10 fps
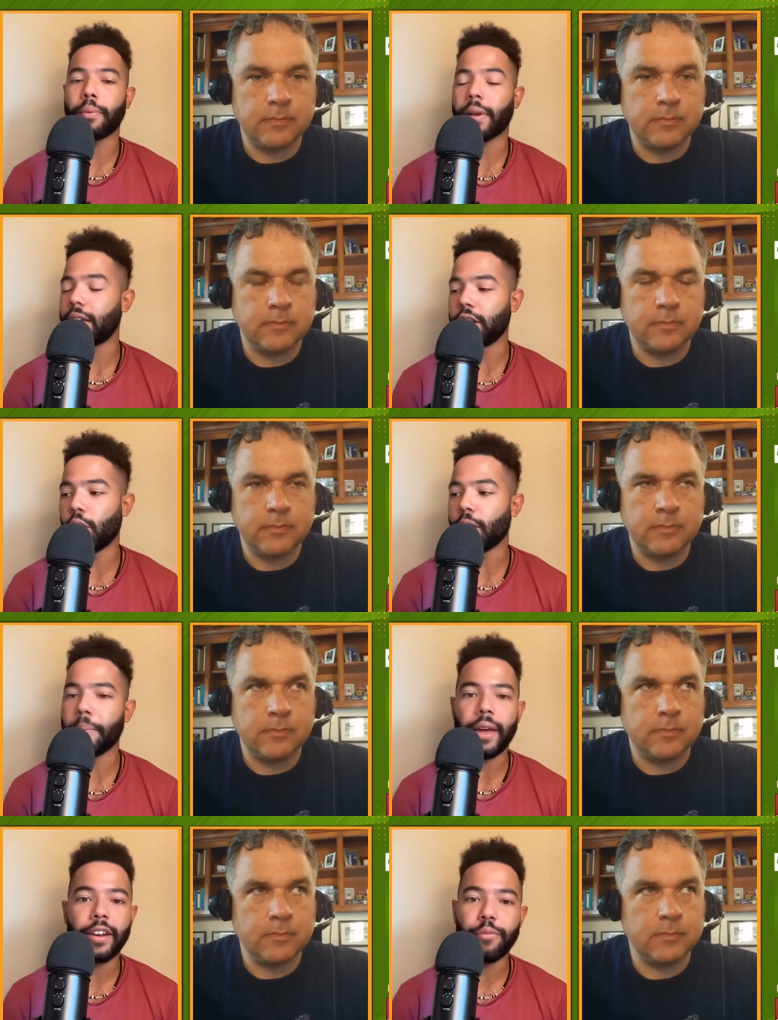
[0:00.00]
Speaker 1: you know
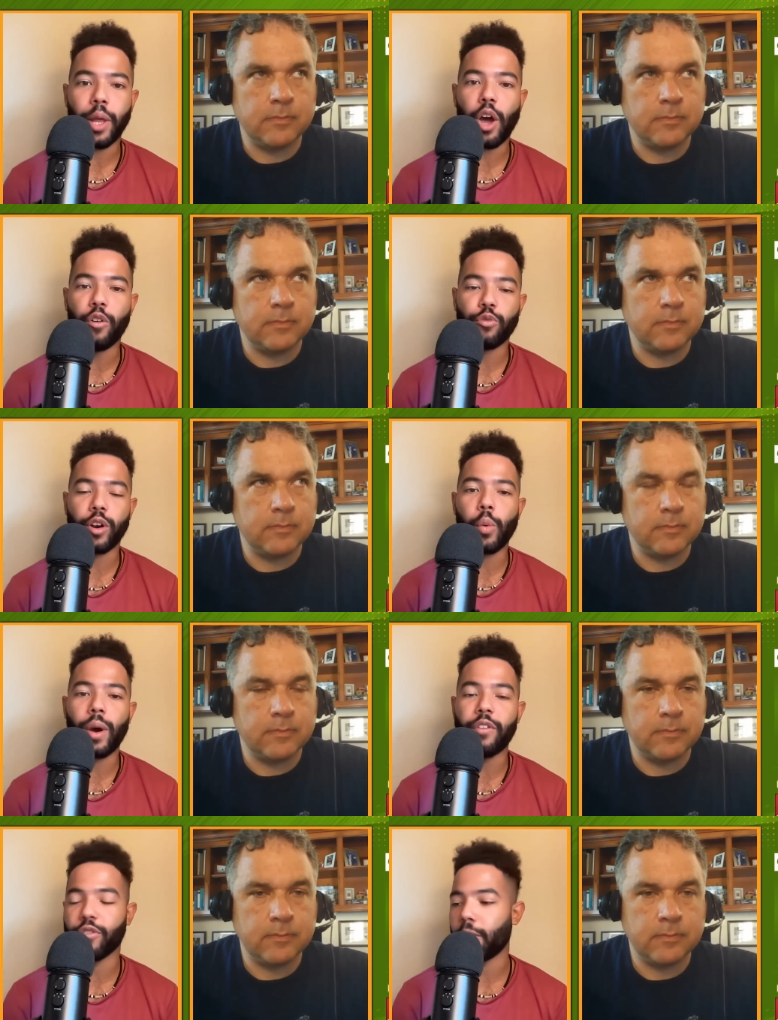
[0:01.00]
competitive playoff run away
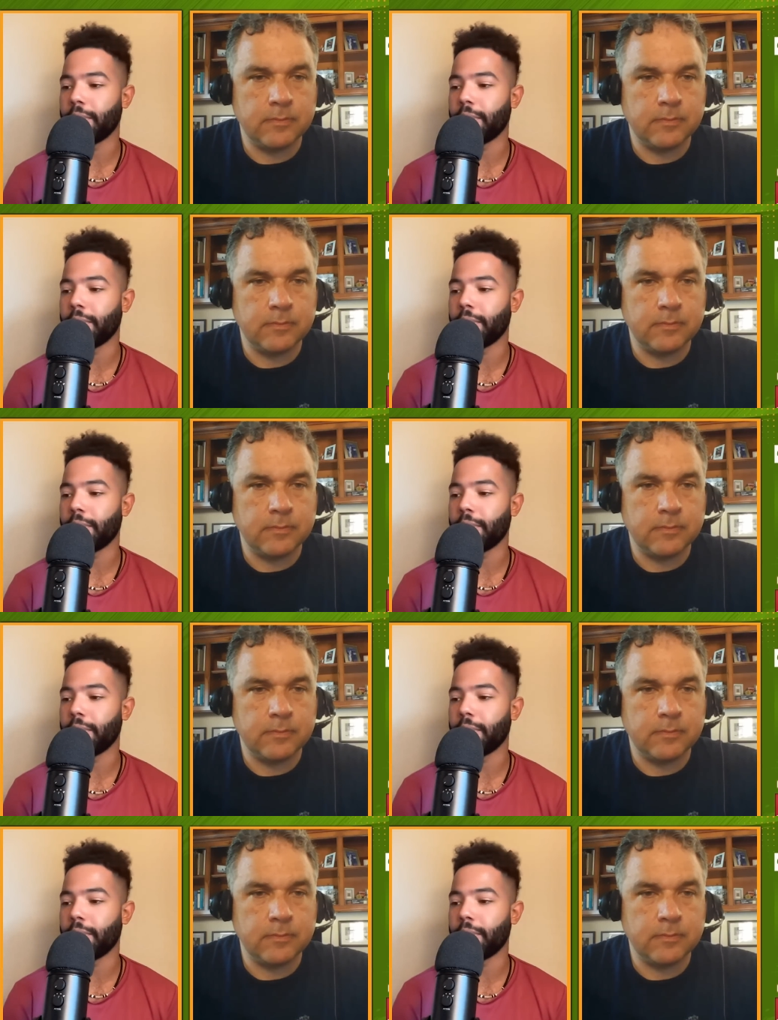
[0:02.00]
from